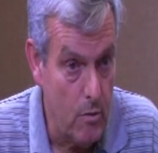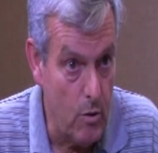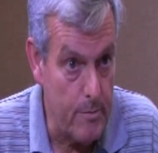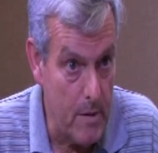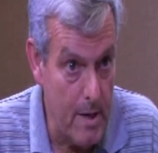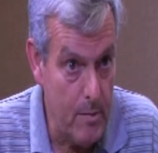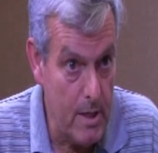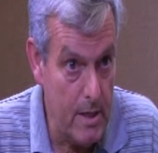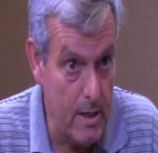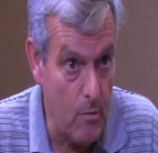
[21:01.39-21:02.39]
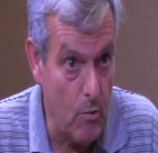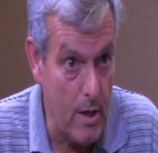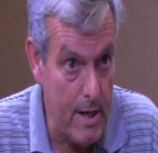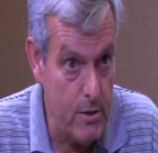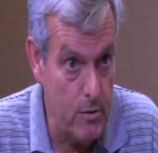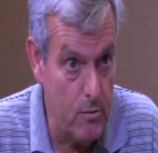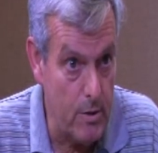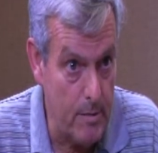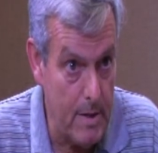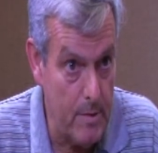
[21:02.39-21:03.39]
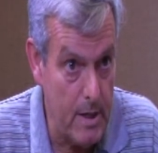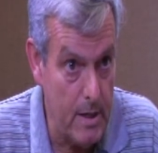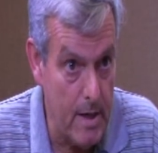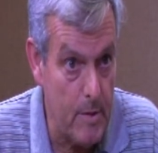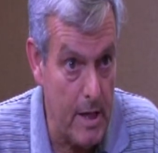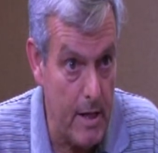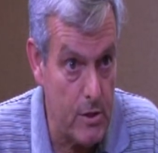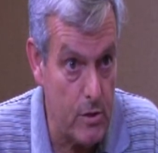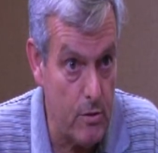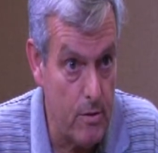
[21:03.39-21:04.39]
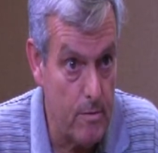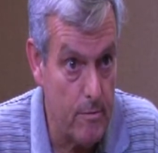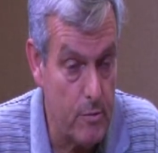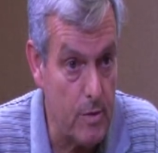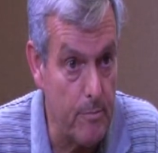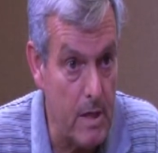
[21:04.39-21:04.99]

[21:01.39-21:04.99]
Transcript: what my money and what I do with my money, I'm going to answer to